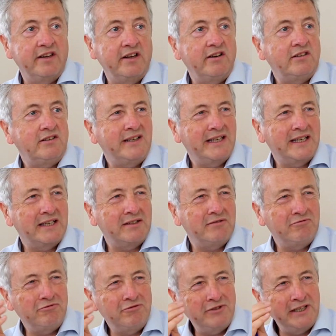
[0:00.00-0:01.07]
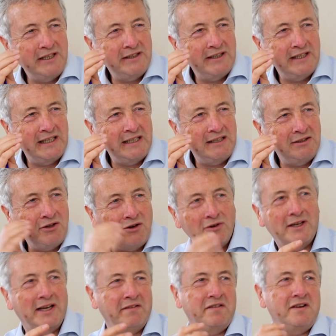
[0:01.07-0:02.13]
really
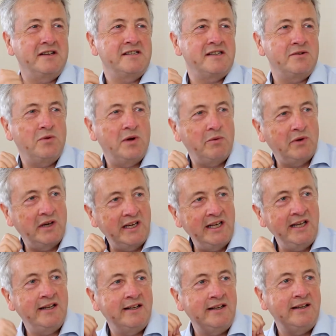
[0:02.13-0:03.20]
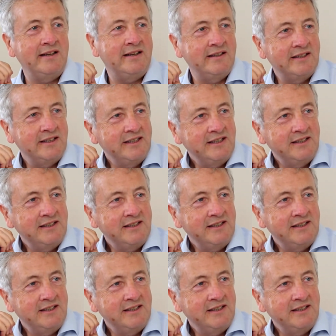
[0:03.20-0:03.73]
not giving us it when we need it,